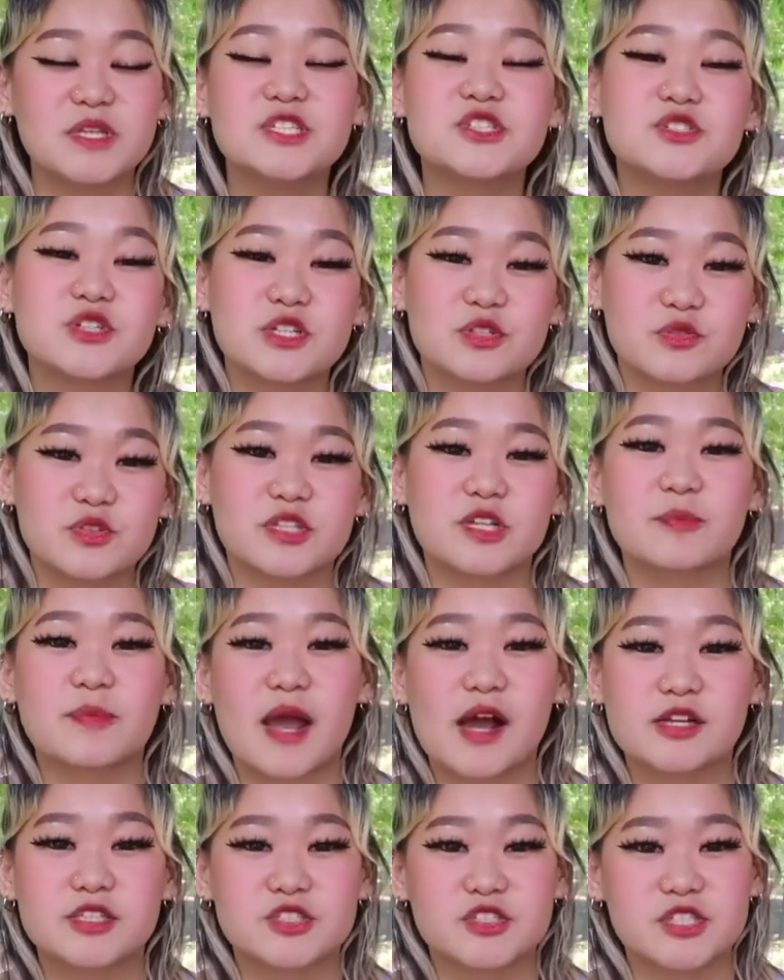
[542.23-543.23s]
strict with your
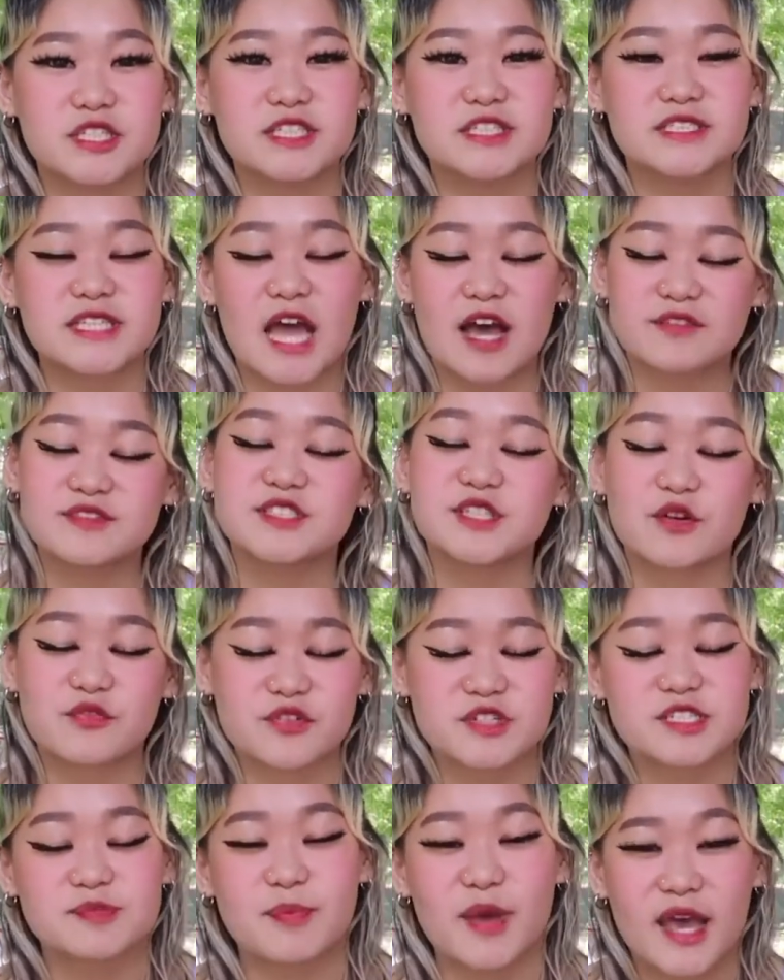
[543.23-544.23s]
boundaries, have
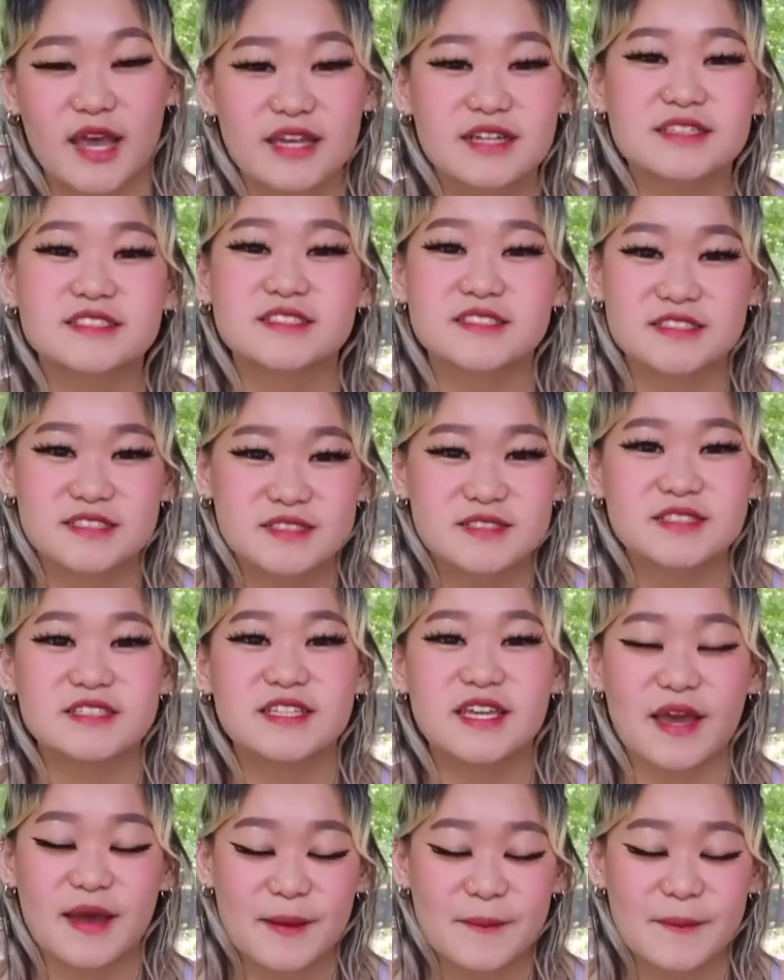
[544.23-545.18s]
self-respect. Yeah.